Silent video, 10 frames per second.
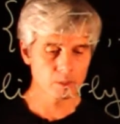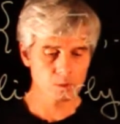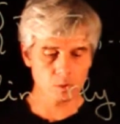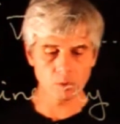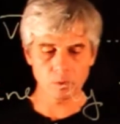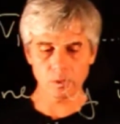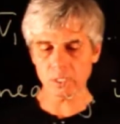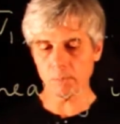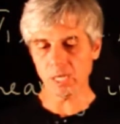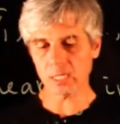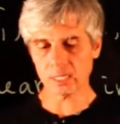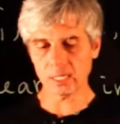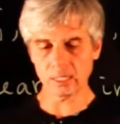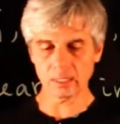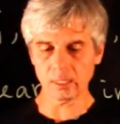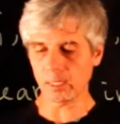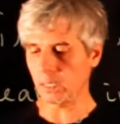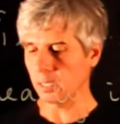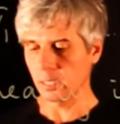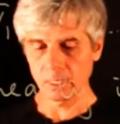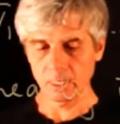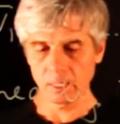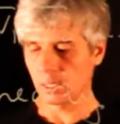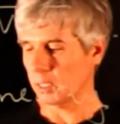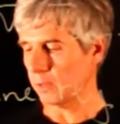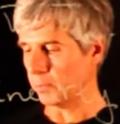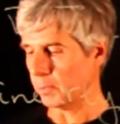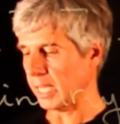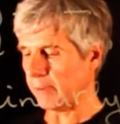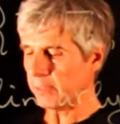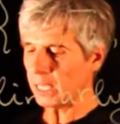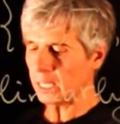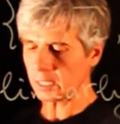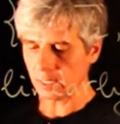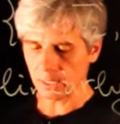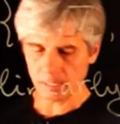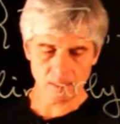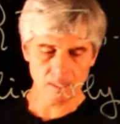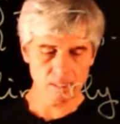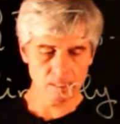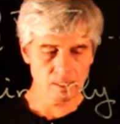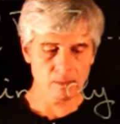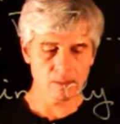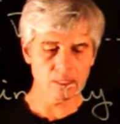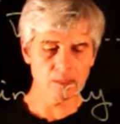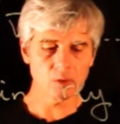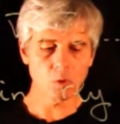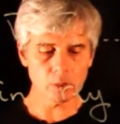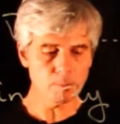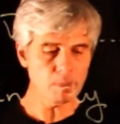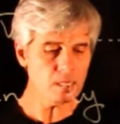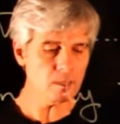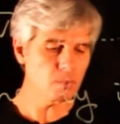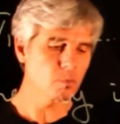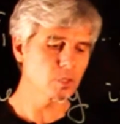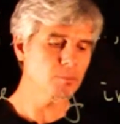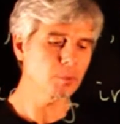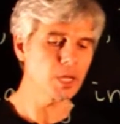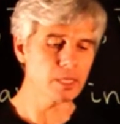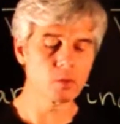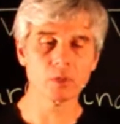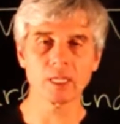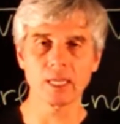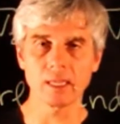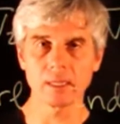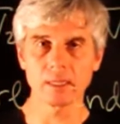So this means that if we have this, then not B will imply not A.